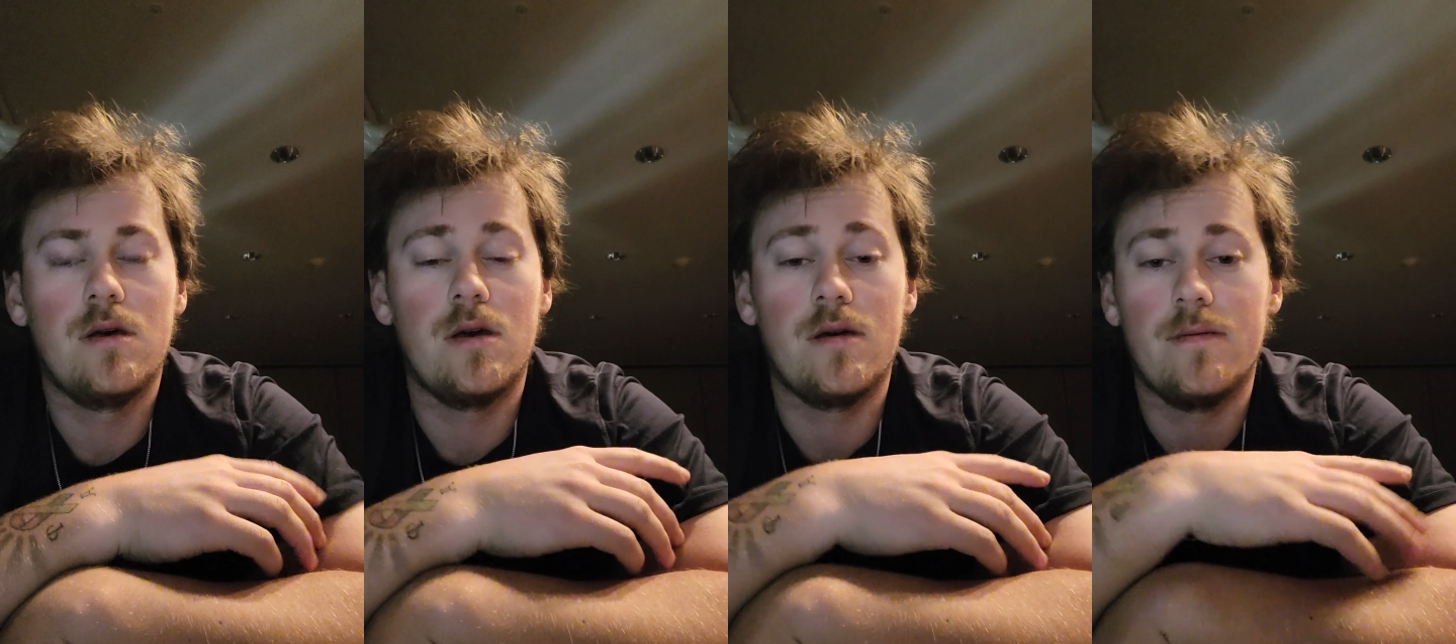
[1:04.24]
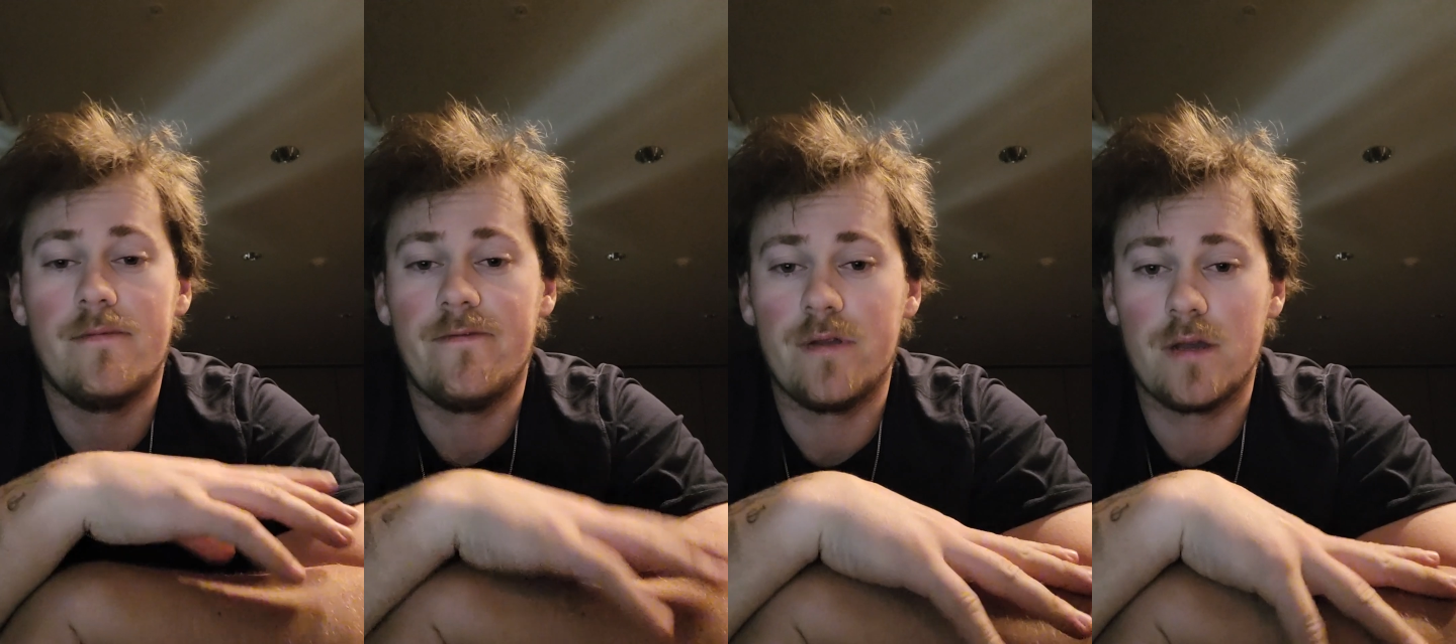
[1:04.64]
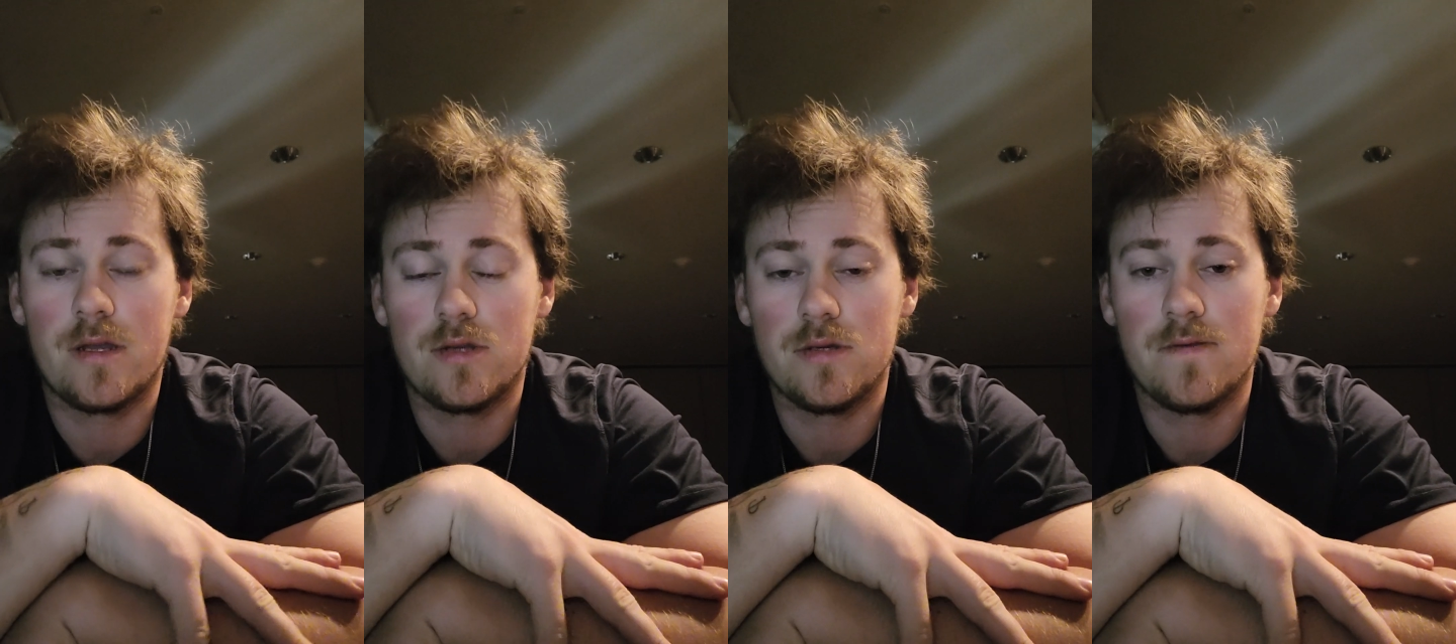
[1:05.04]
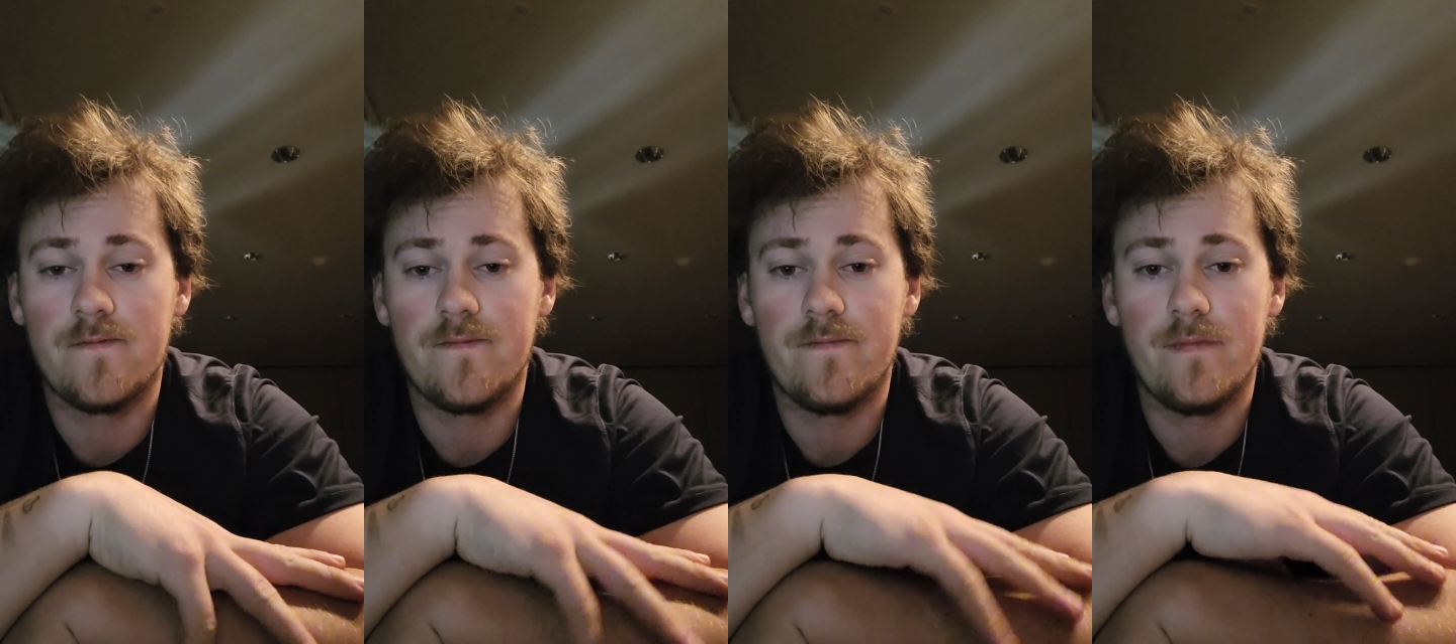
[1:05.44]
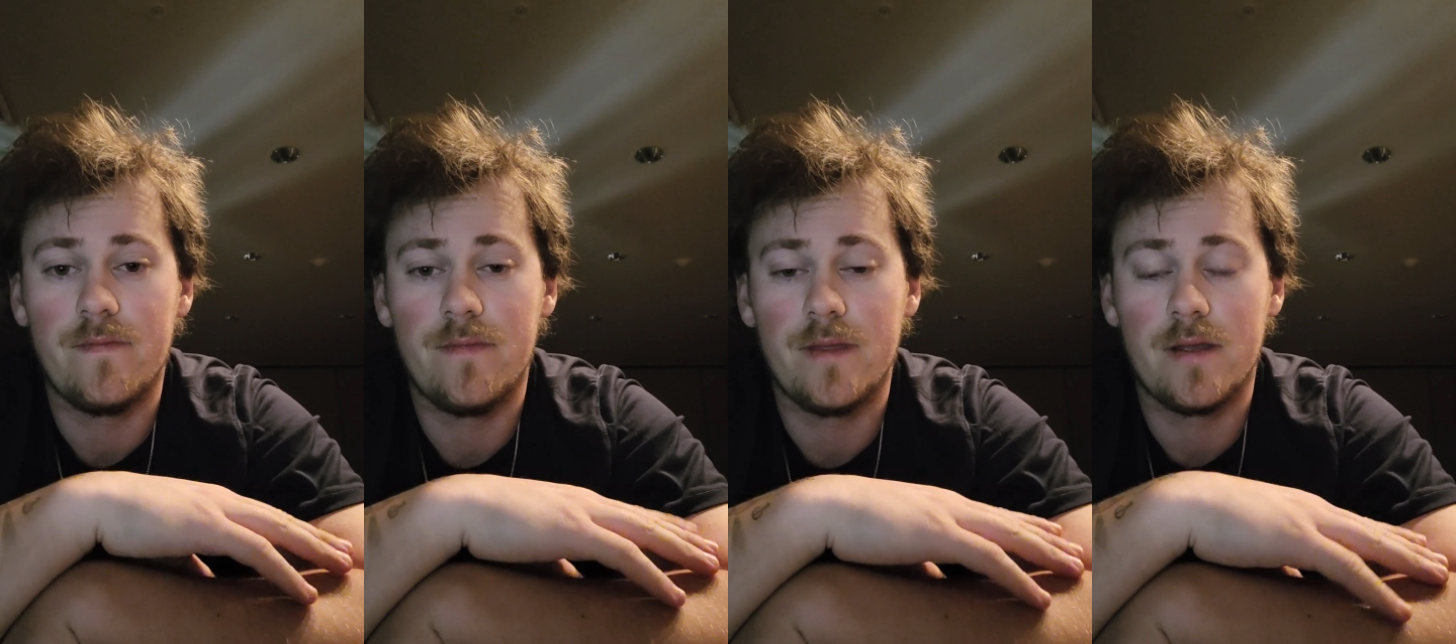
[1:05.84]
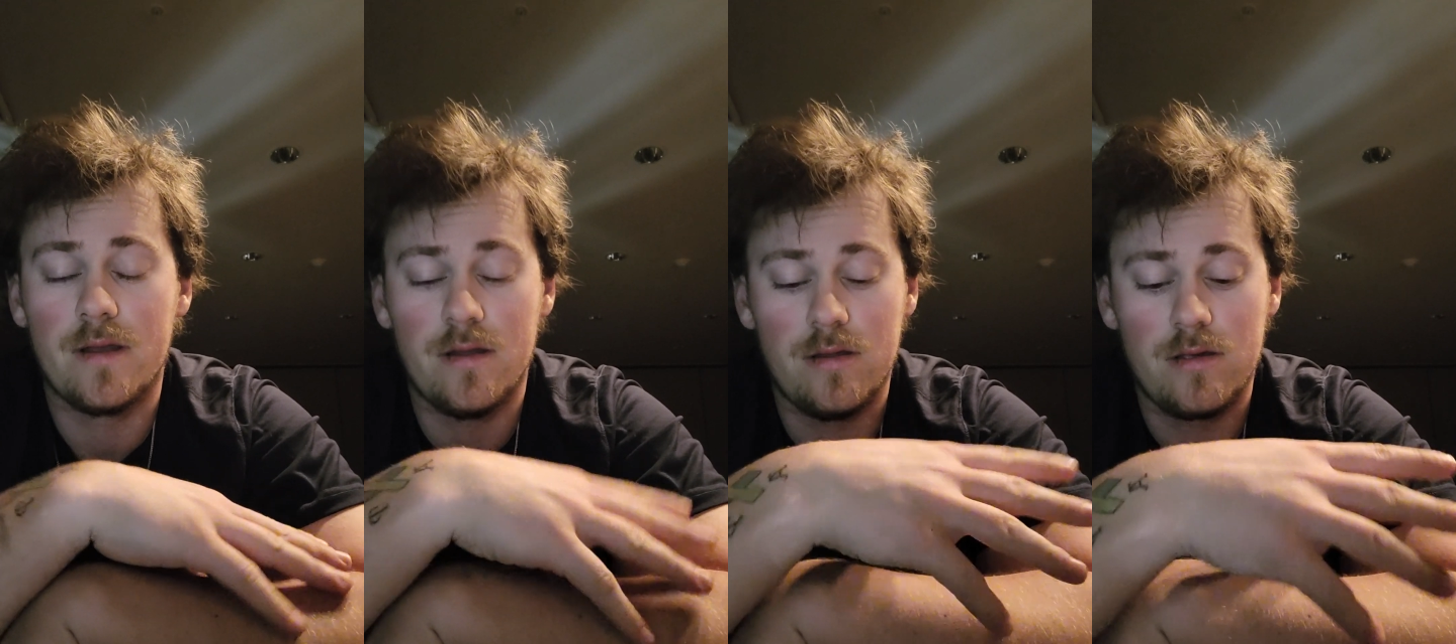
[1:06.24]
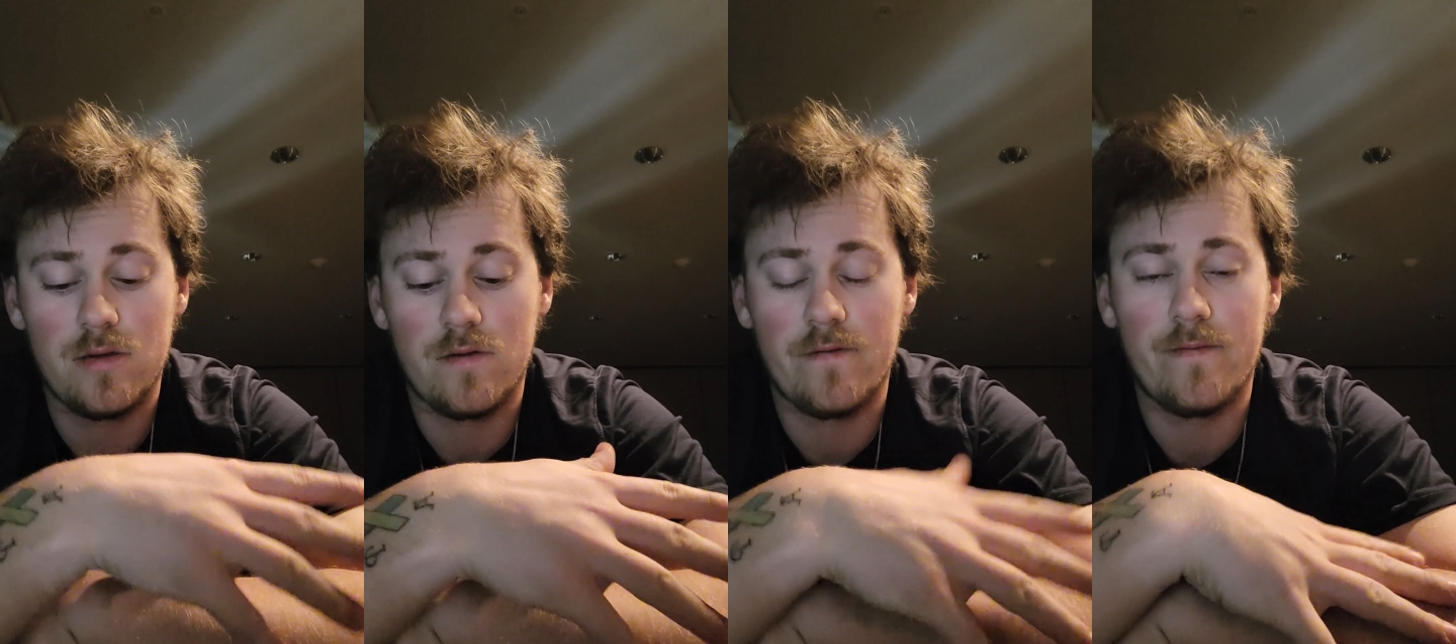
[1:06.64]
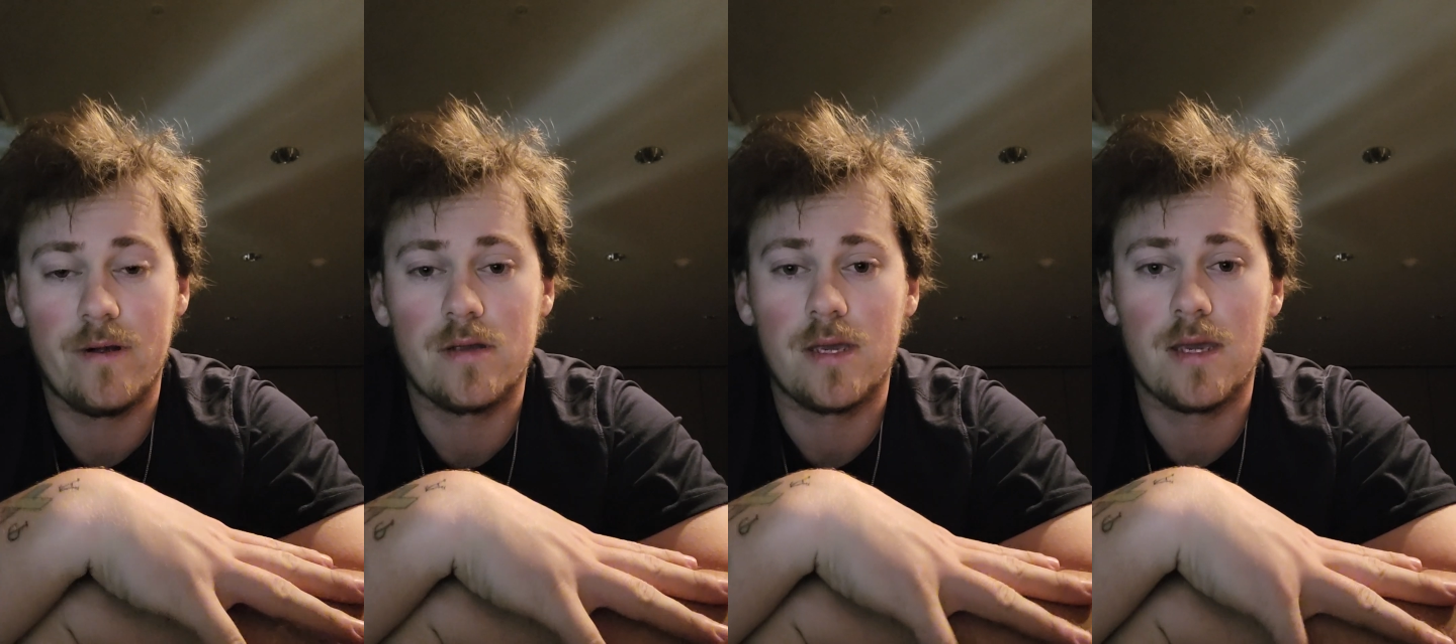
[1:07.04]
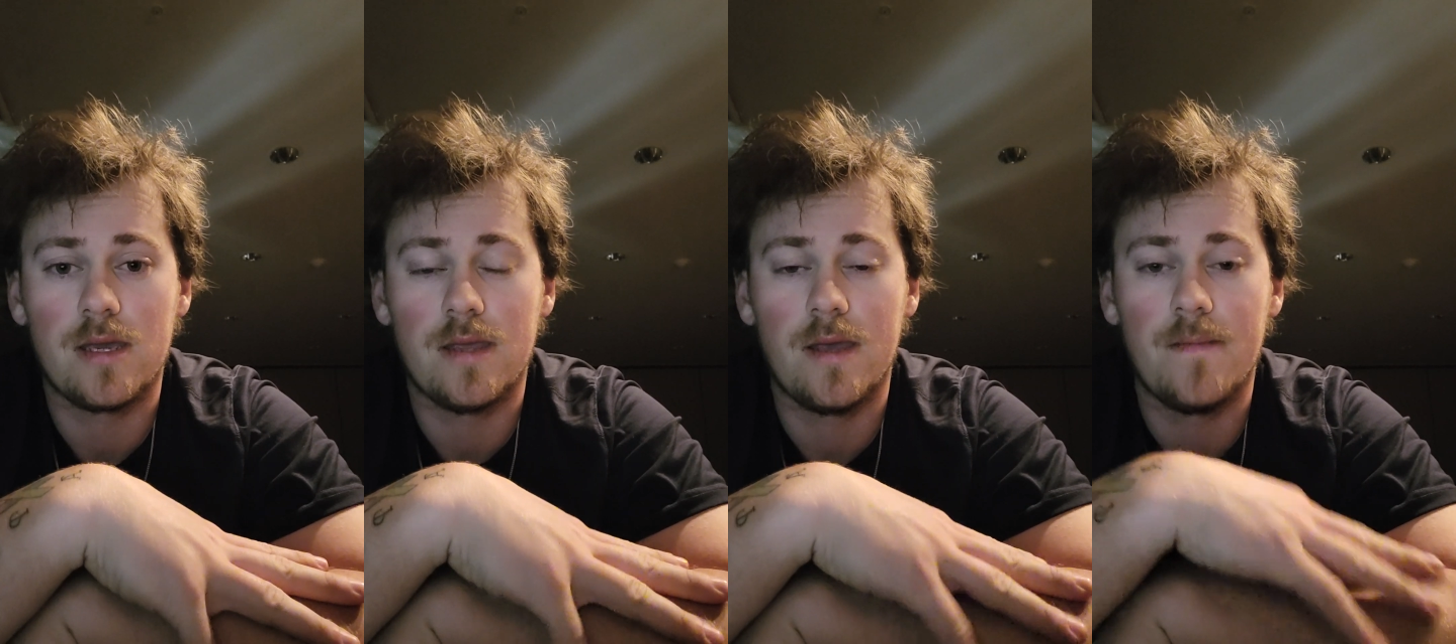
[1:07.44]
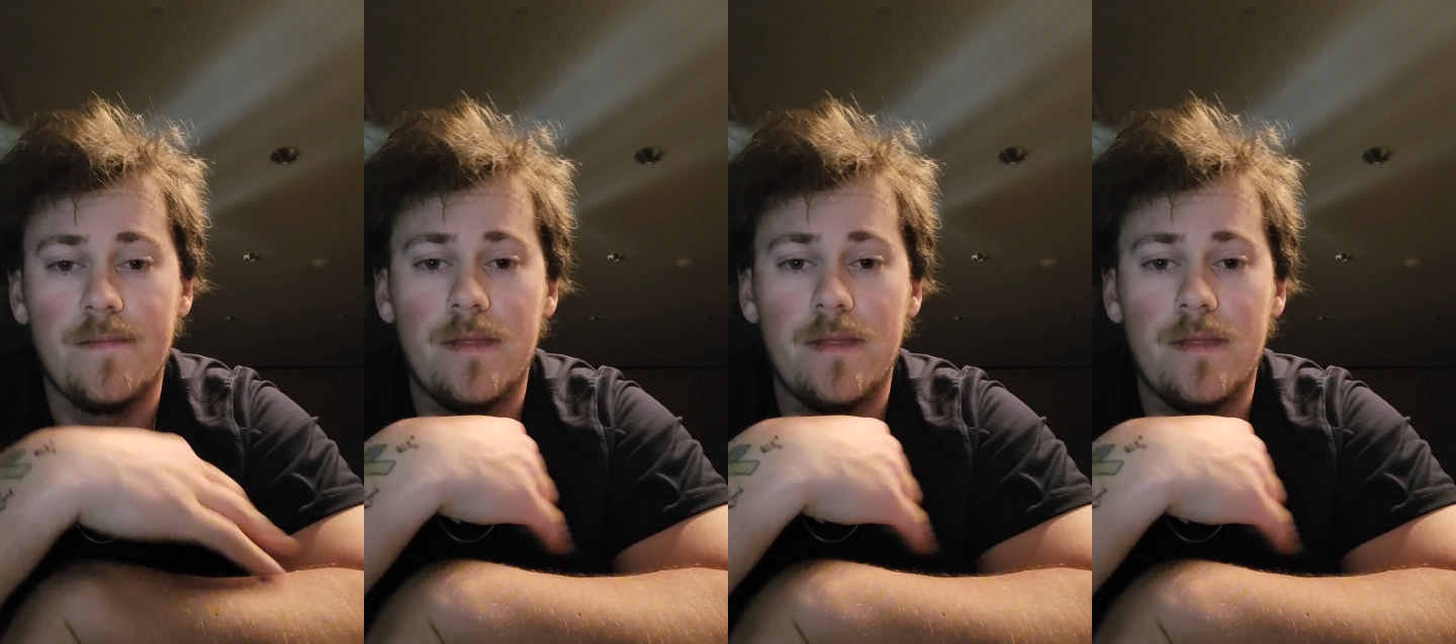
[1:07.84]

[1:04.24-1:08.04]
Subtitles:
for the countries that sort of partake in that.